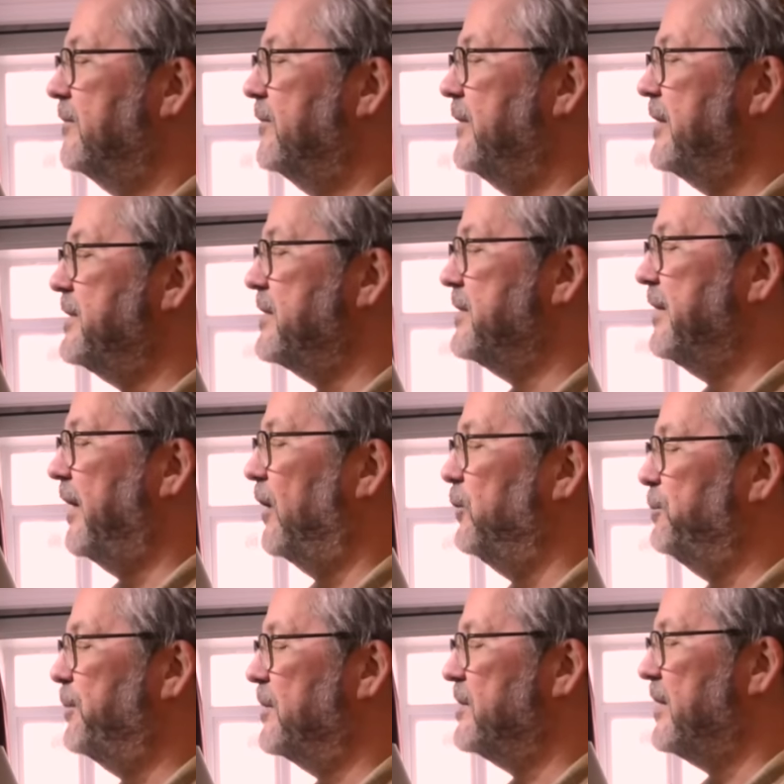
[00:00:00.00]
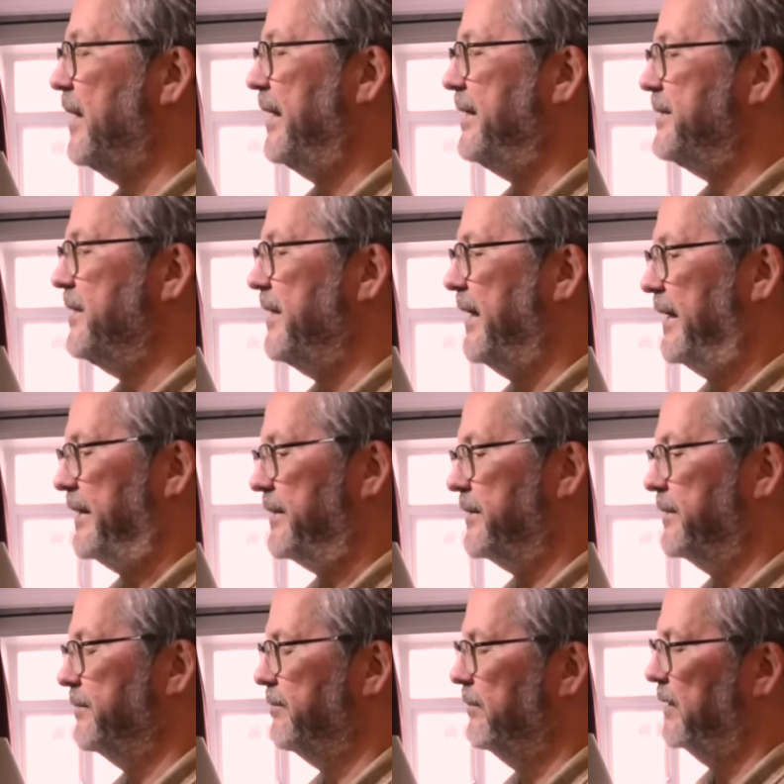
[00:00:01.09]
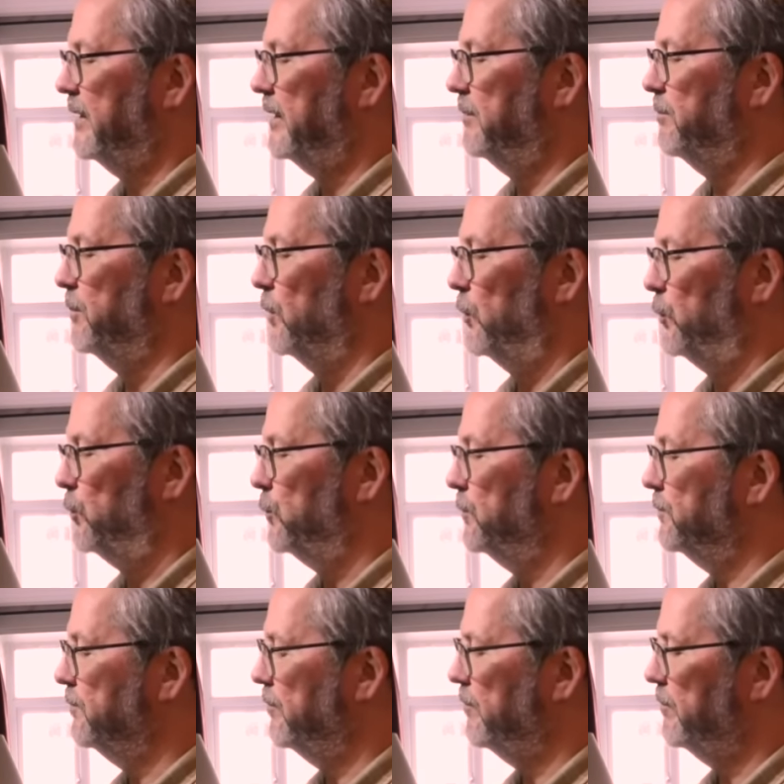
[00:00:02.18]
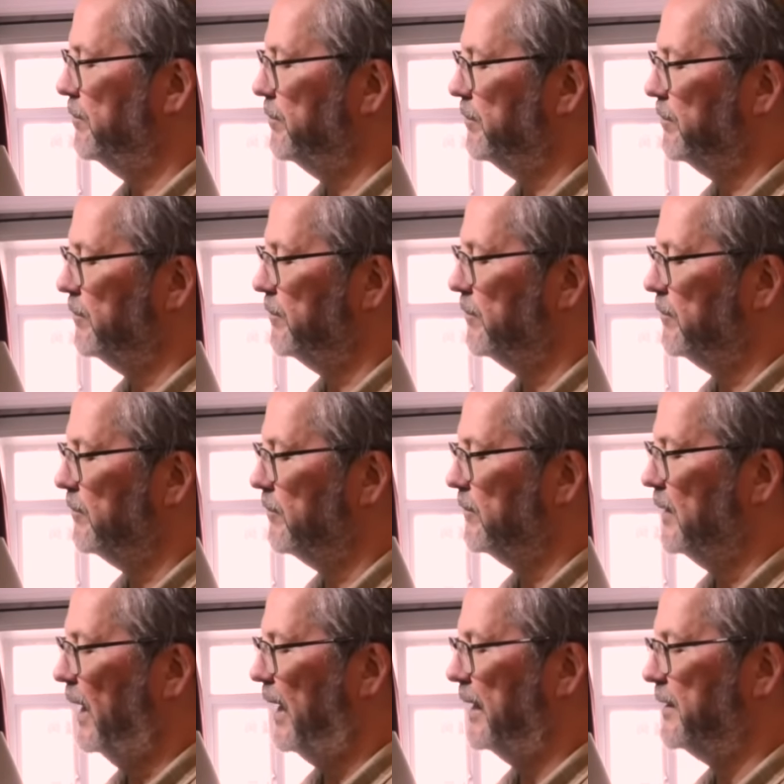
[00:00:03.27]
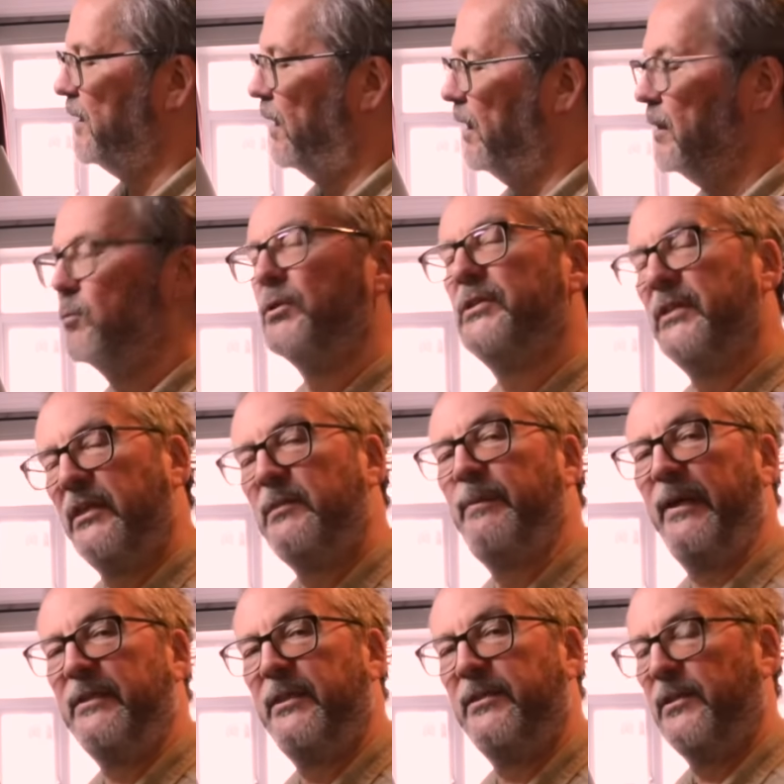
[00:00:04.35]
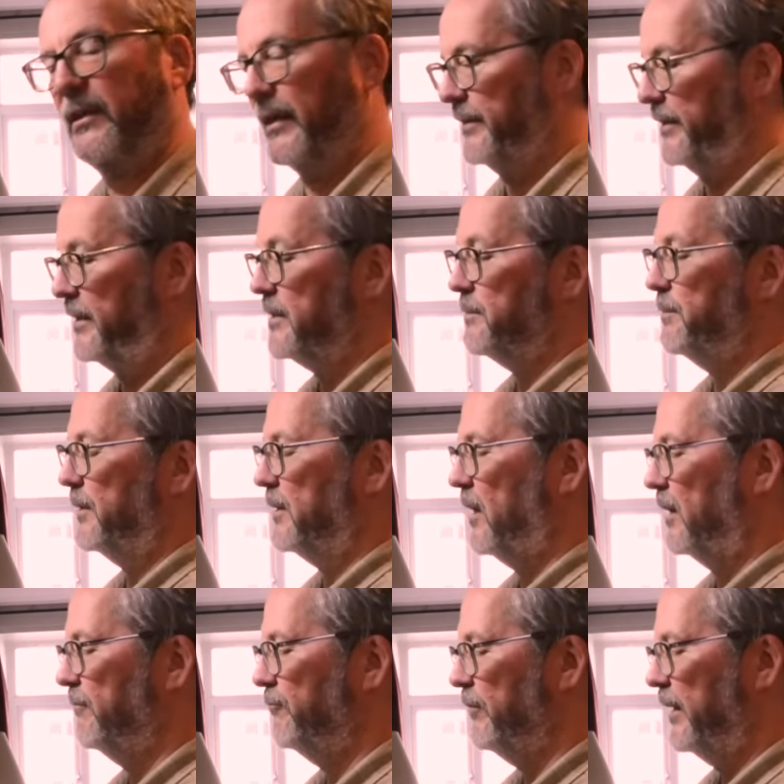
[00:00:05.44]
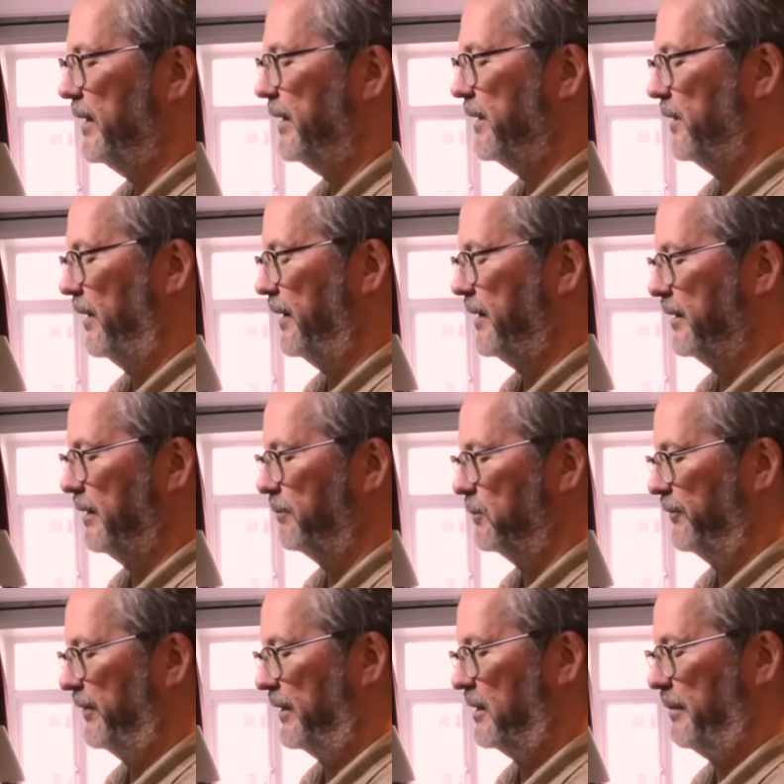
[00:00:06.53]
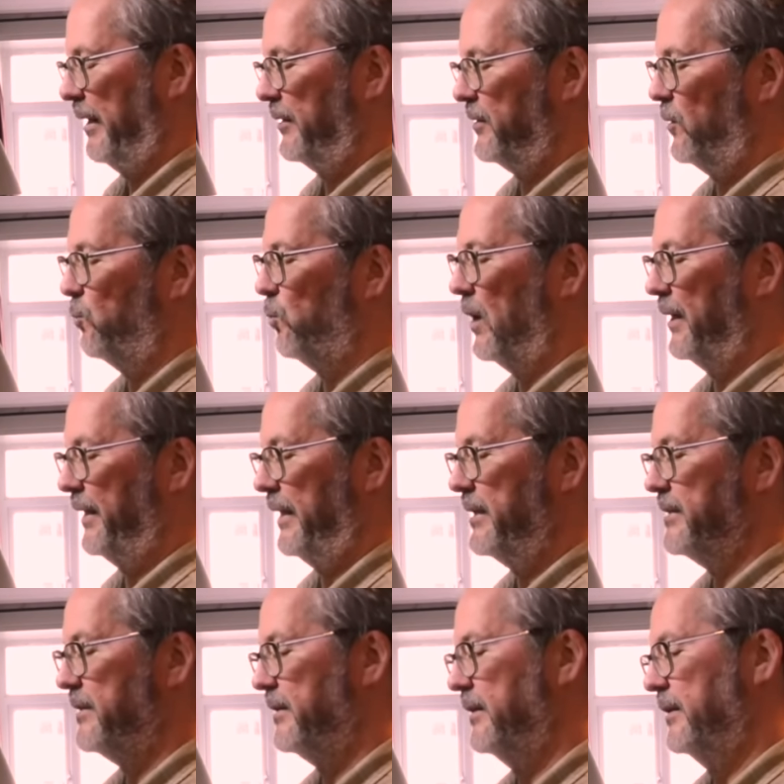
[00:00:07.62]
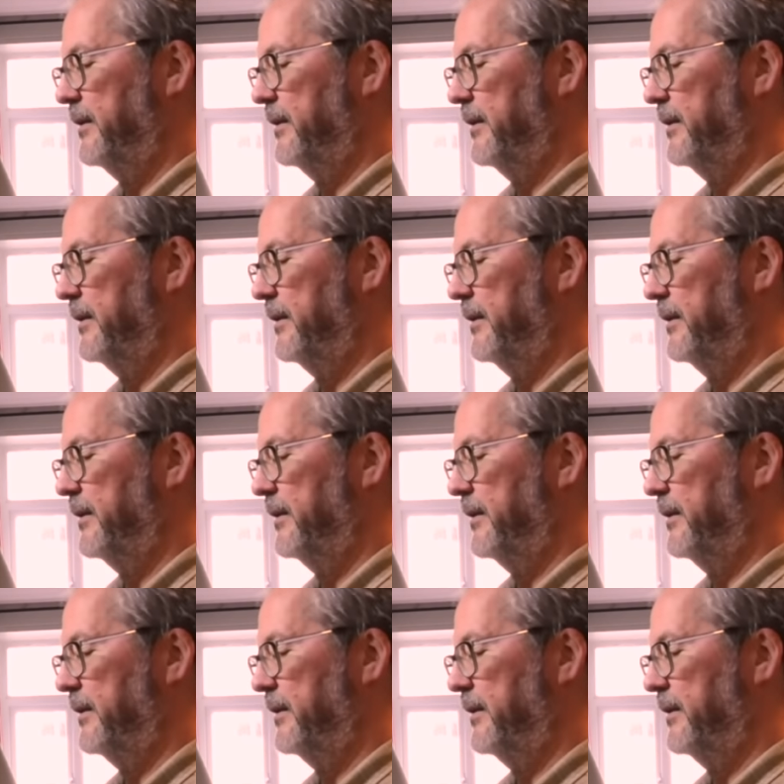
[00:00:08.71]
This is the Opus 88 in blue. And I wasn't expecting to like this, but I really like a number of things about it. One is